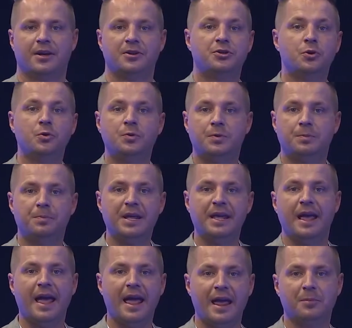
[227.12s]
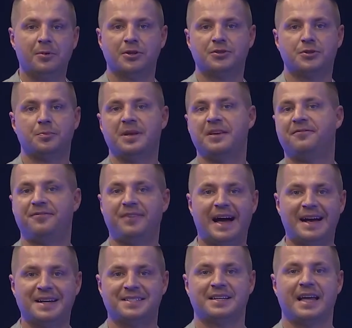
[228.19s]
to be able to be
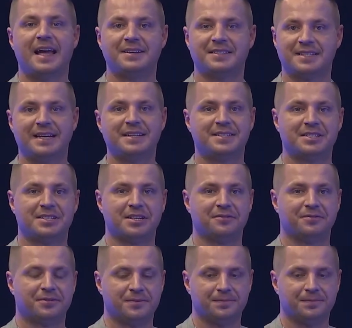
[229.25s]
fast and sensitive.